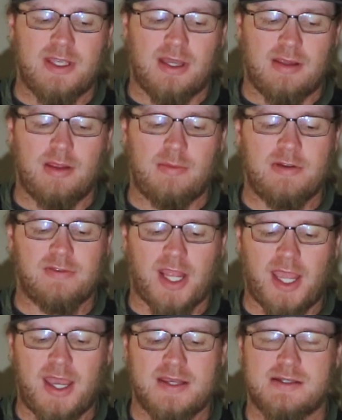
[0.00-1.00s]
a little bit of a
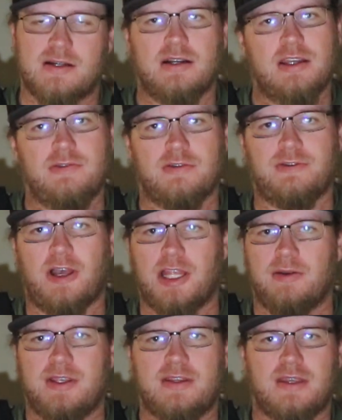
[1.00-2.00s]
hazard if you're
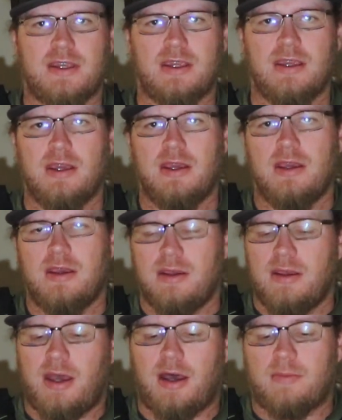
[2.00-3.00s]
following the
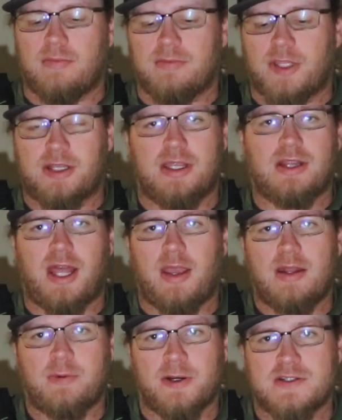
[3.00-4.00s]
clean
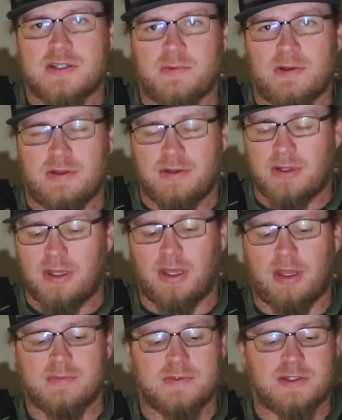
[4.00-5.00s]
line principle.
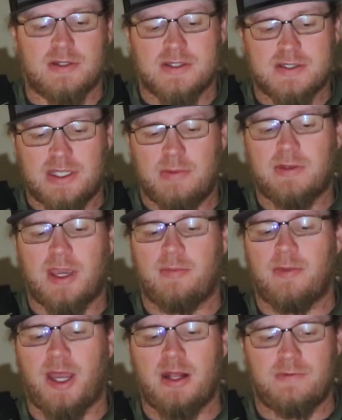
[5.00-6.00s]
So just keep that in
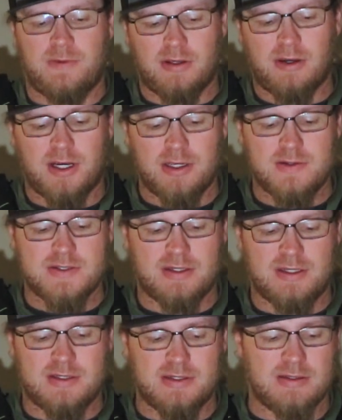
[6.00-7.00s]
mind if you are
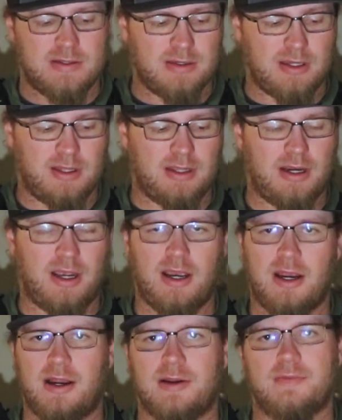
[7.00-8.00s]
using this. There
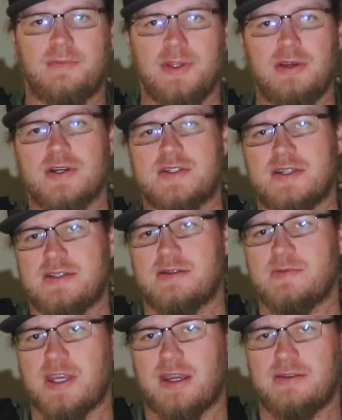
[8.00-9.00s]
are newer
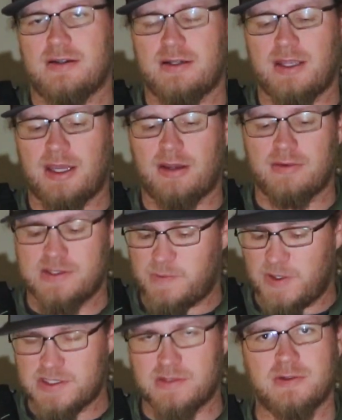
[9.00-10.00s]
systems out there now,
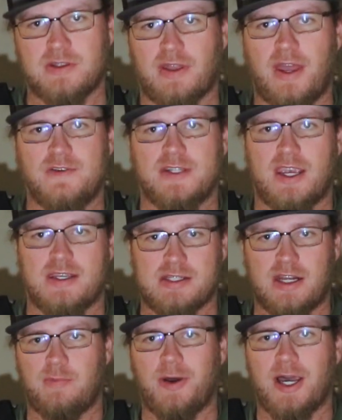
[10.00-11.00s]
especially with life jackets
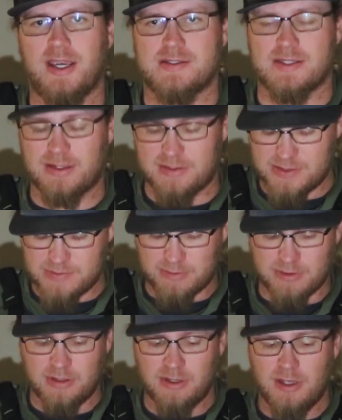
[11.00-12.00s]
that have pockets like this
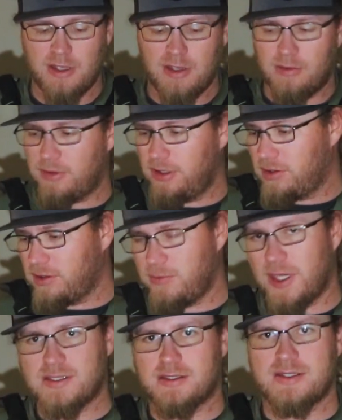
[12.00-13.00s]
one, where you can
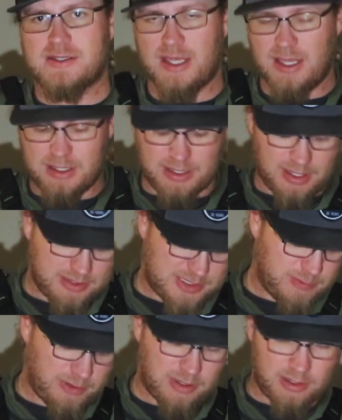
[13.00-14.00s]
basically take a
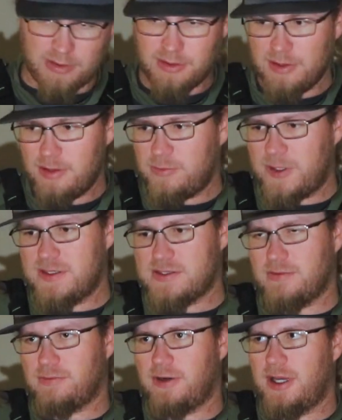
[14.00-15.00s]
small piece
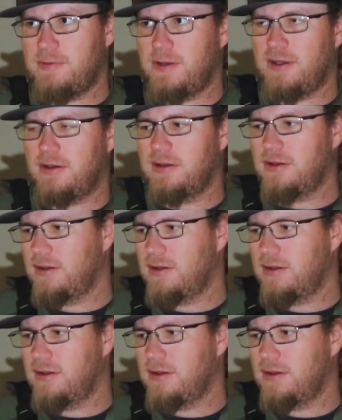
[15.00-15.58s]
of webbing.